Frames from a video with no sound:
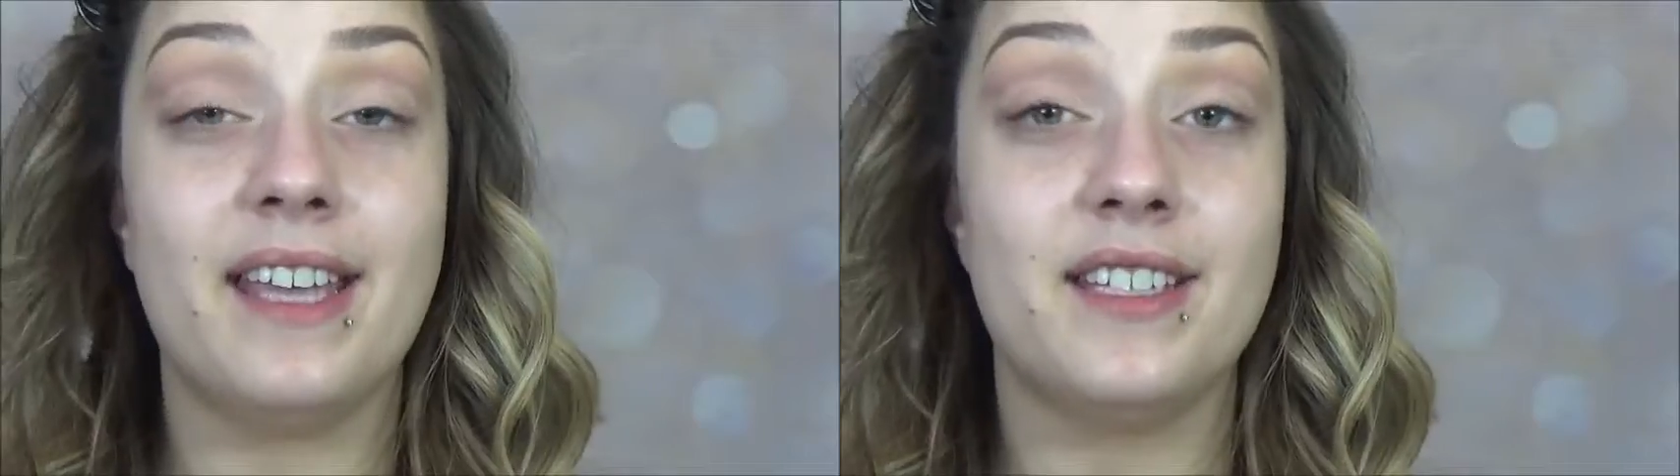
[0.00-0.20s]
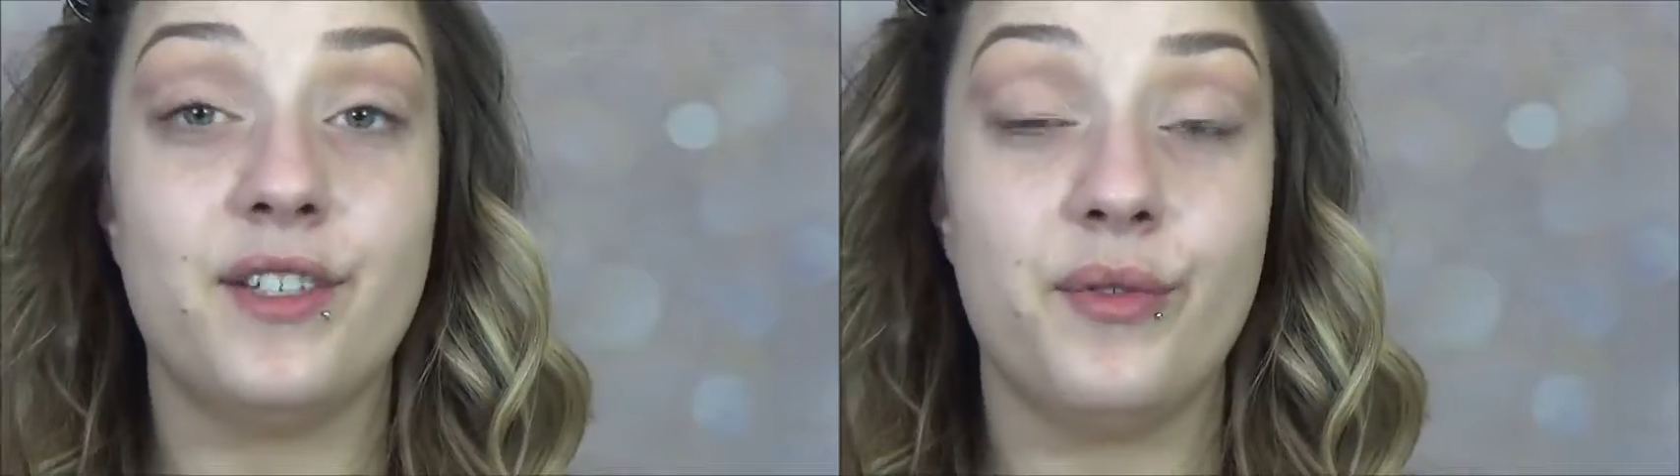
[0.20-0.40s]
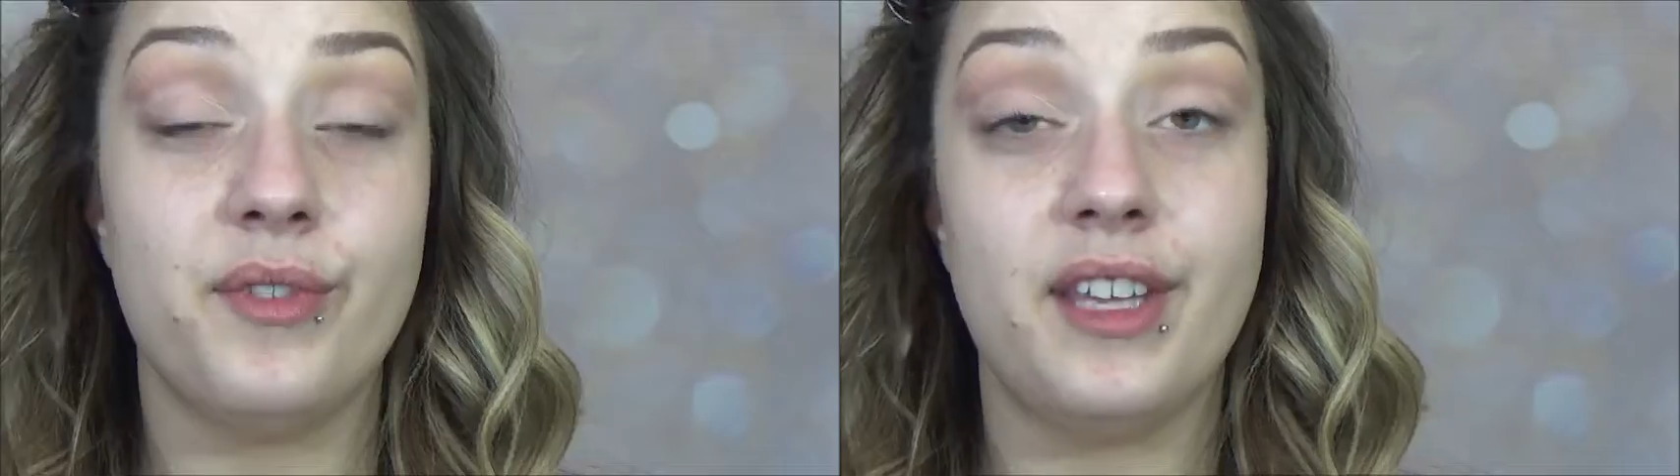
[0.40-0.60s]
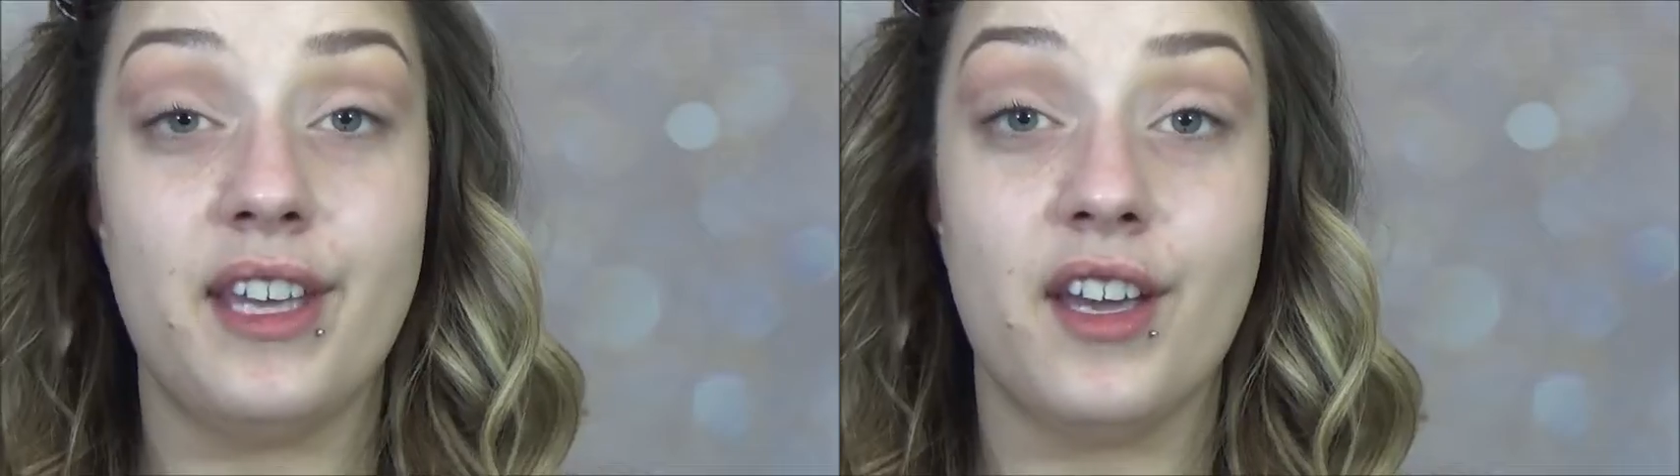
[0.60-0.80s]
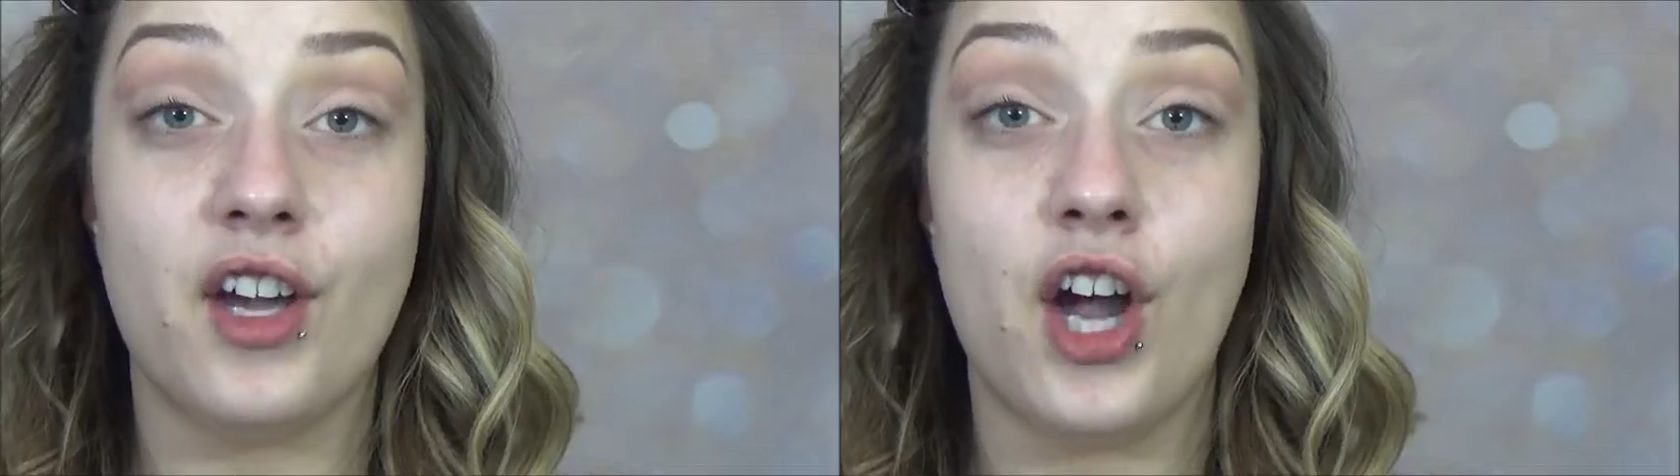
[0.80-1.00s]
Into
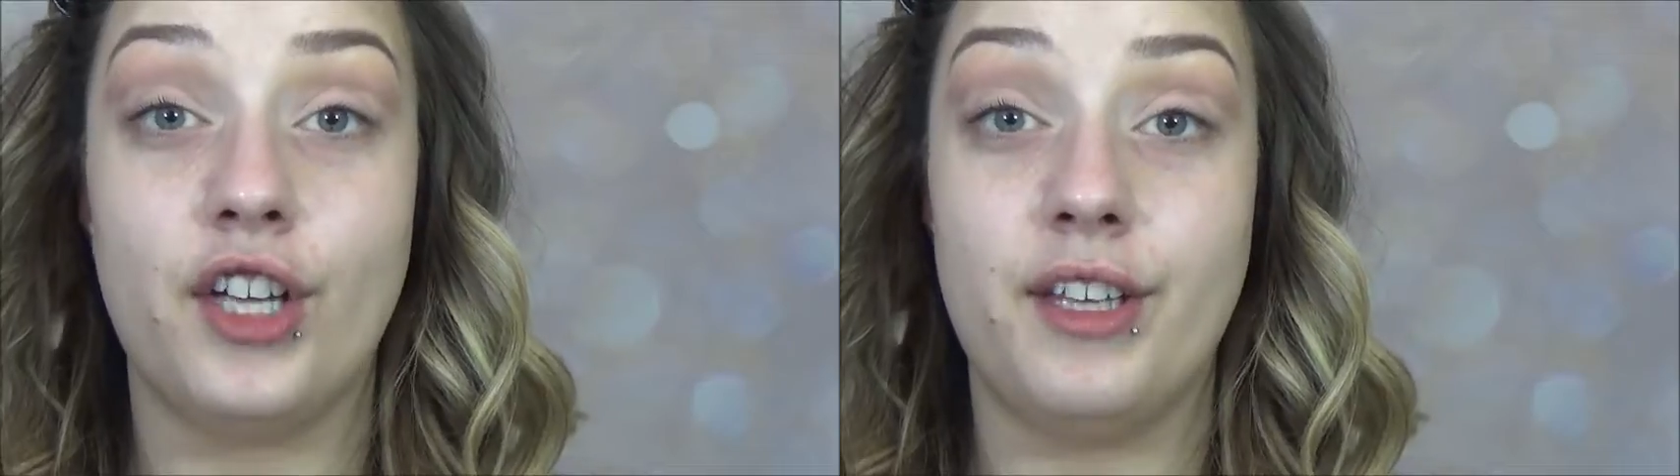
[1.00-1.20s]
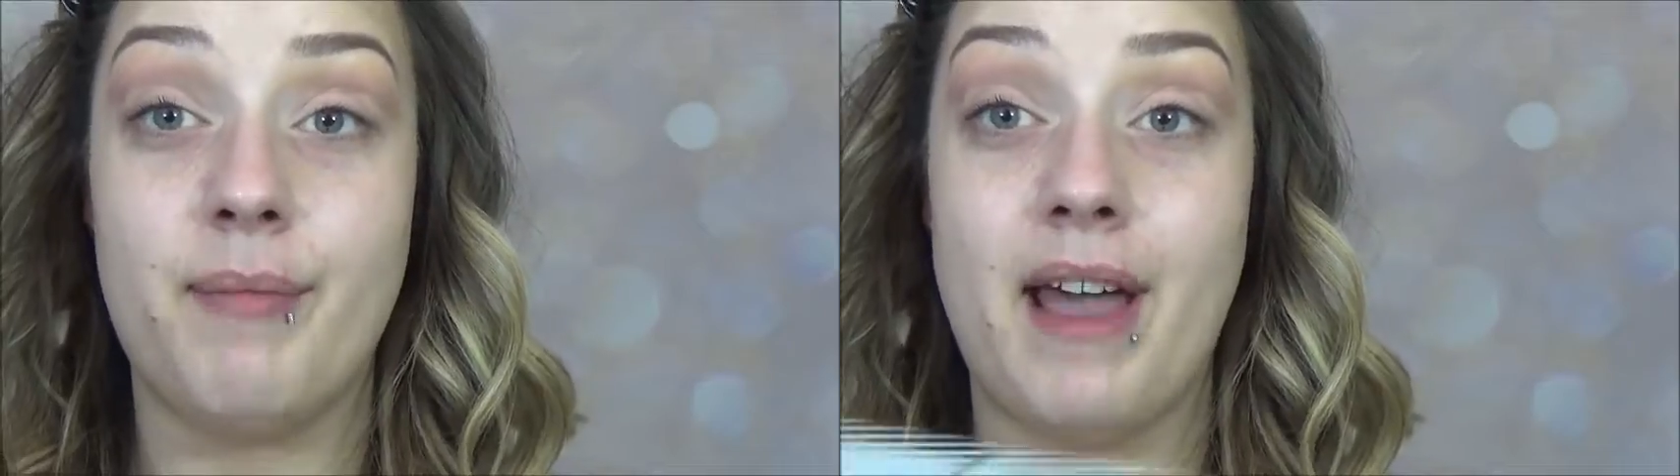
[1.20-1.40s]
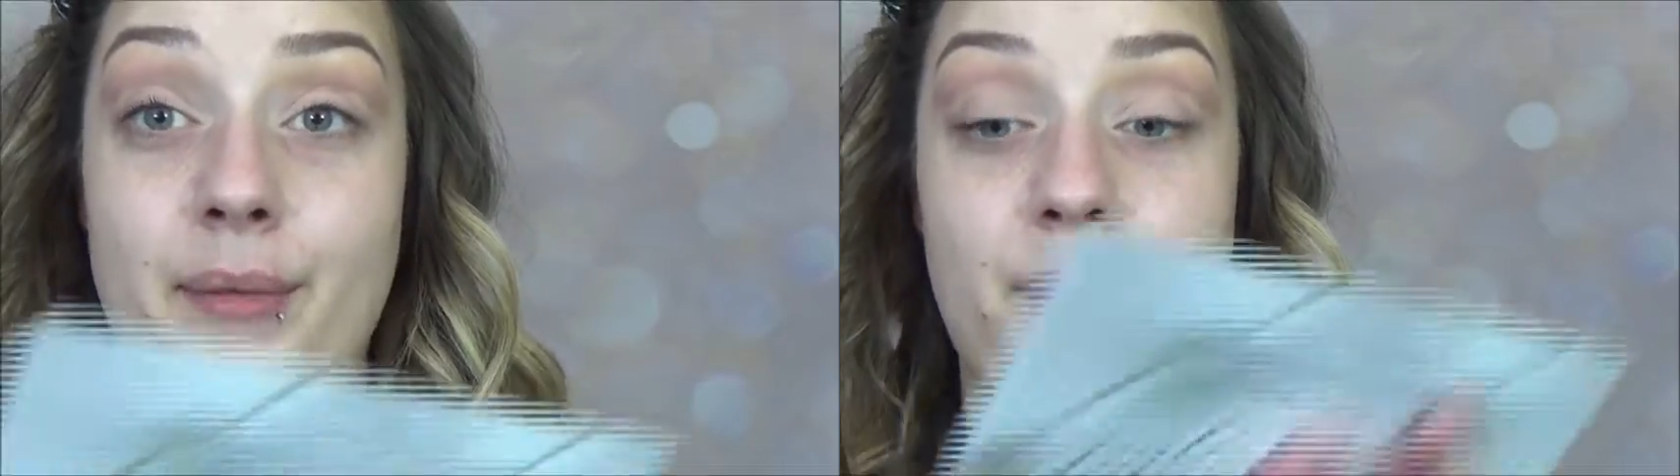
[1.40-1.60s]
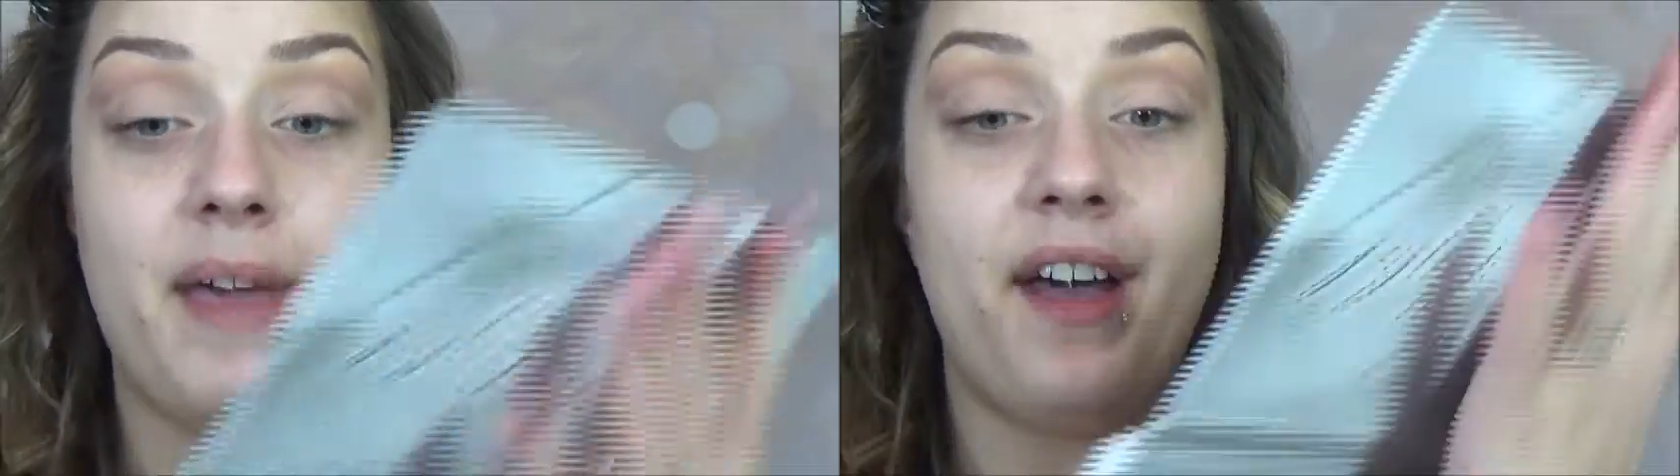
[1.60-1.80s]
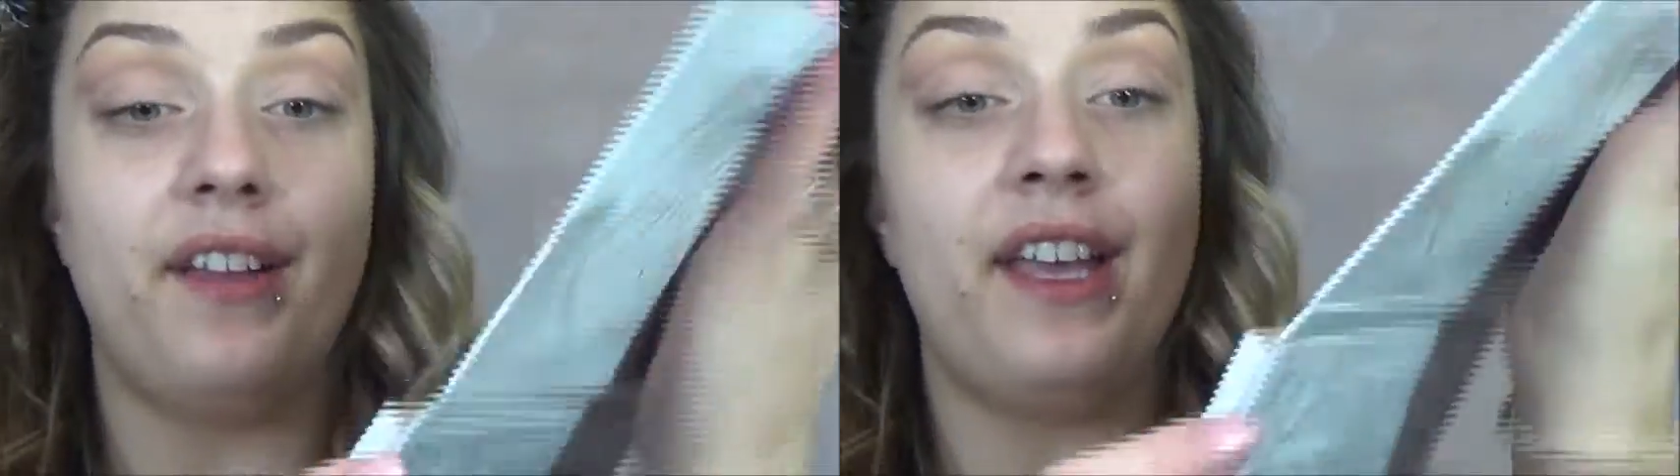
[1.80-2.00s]
the Carli Byble
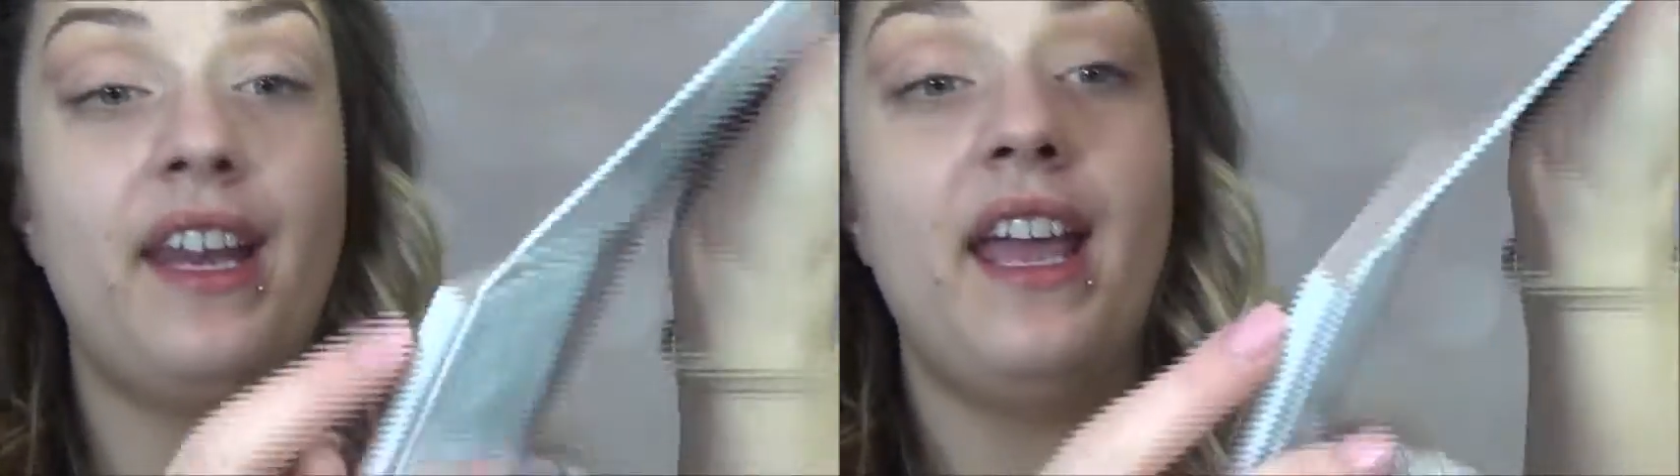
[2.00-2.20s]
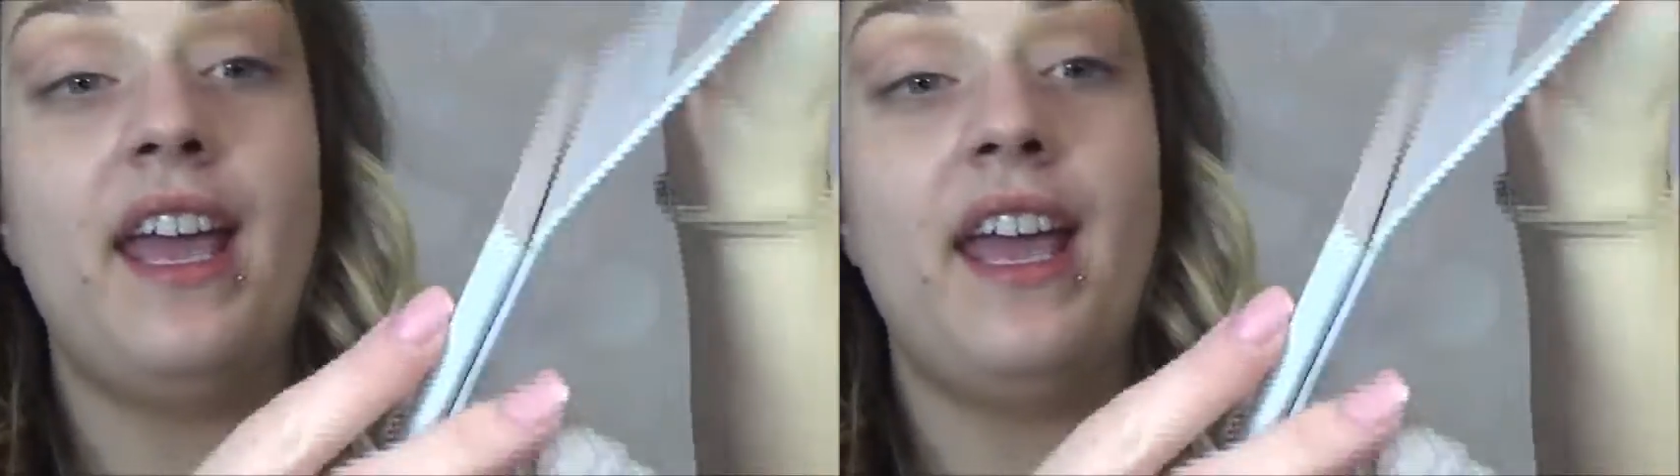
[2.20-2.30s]
palette